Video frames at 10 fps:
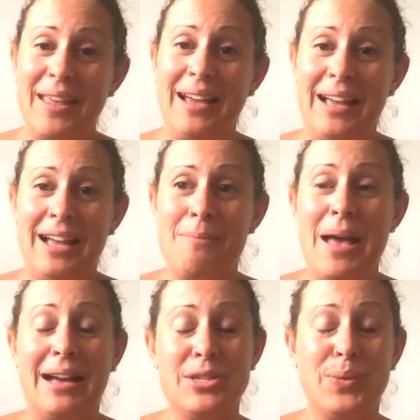
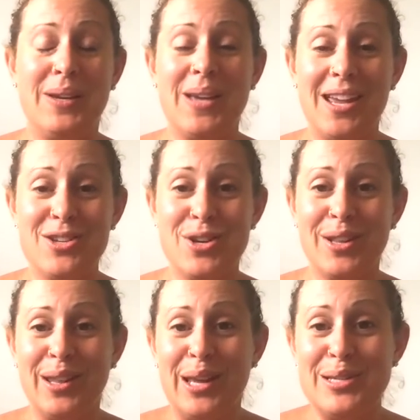as we
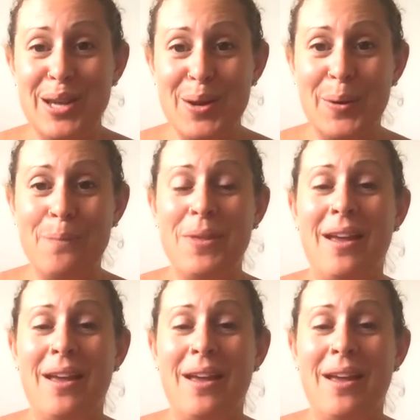occasionally do,